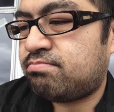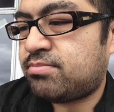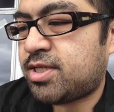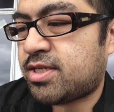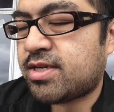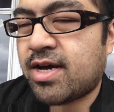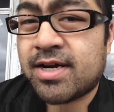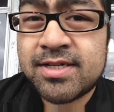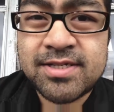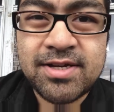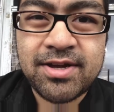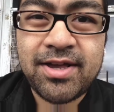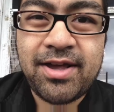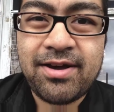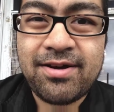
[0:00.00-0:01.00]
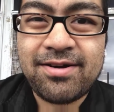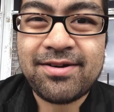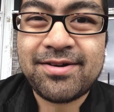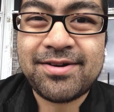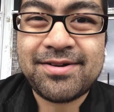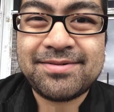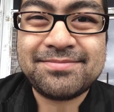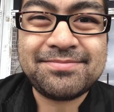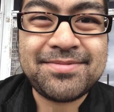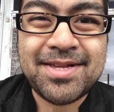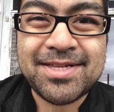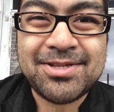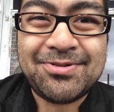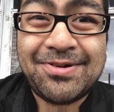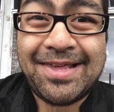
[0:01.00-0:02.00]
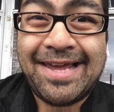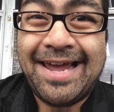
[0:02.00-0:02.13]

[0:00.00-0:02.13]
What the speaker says: she's got a Snuggie on, and that's really